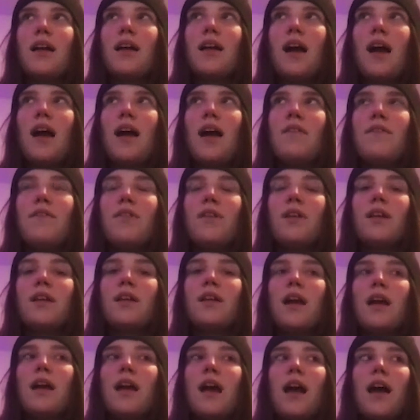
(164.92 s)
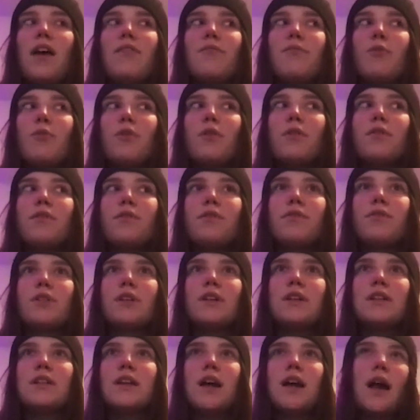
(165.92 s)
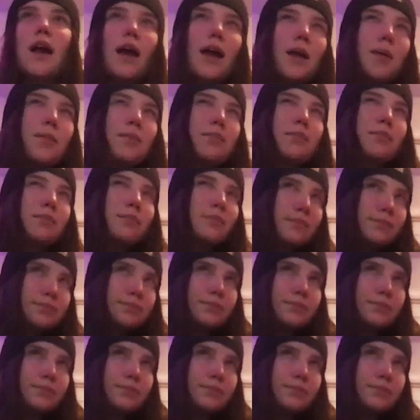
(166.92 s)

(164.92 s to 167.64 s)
I feel like I have more free time